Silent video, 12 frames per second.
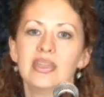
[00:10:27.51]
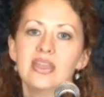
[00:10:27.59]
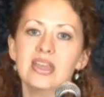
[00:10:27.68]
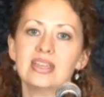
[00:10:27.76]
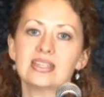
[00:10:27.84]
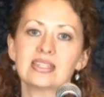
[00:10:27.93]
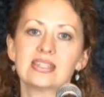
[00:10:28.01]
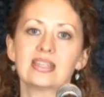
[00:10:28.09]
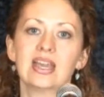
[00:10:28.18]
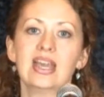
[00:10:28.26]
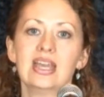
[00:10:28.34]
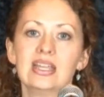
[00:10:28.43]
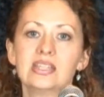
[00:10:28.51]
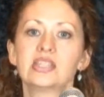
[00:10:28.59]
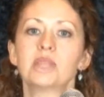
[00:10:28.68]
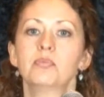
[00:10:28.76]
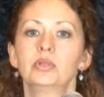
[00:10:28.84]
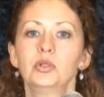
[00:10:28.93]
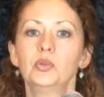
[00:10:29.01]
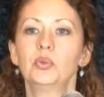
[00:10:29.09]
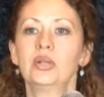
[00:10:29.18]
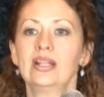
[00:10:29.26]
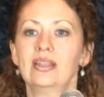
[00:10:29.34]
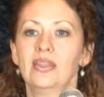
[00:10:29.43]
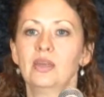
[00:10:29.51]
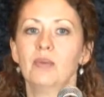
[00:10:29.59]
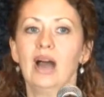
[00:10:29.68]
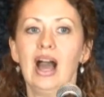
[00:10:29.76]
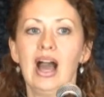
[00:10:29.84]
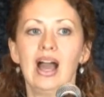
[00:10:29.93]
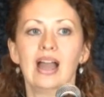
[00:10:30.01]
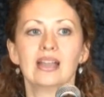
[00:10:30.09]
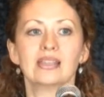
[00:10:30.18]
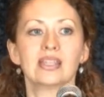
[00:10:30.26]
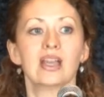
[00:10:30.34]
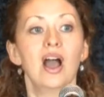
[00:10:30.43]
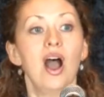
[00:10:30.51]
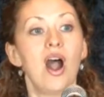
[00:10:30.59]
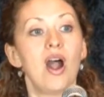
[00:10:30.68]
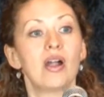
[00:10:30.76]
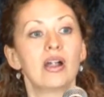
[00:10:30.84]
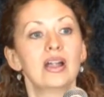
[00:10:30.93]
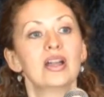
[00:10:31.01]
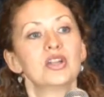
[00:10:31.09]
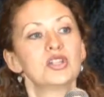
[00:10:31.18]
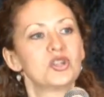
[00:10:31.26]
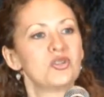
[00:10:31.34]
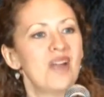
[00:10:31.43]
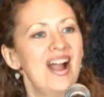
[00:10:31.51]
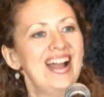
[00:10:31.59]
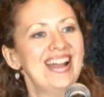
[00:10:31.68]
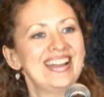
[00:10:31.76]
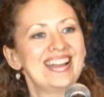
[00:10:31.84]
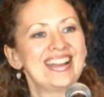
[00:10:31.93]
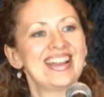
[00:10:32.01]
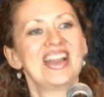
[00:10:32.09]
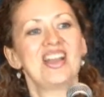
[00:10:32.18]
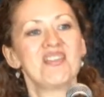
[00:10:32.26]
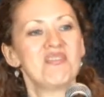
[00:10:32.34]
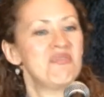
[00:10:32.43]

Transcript: And this is the blueprint that Baha'is are trying,